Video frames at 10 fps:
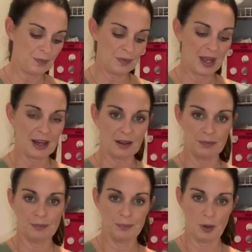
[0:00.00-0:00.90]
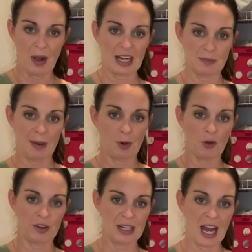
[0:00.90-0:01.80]
like put wax paper
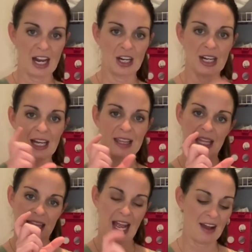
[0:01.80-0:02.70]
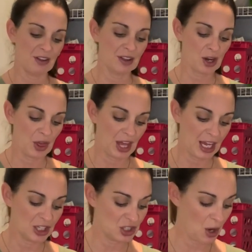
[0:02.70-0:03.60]
over it and iron it, and then they have a little
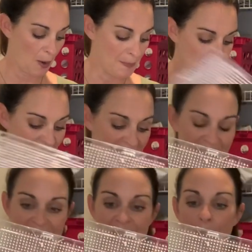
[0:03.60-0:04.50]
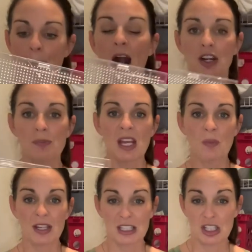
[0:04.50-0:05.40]
thing. So part of me
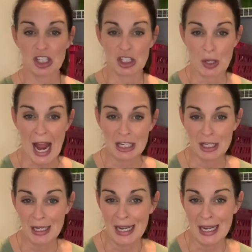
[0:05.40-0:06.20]
wants to just trash it.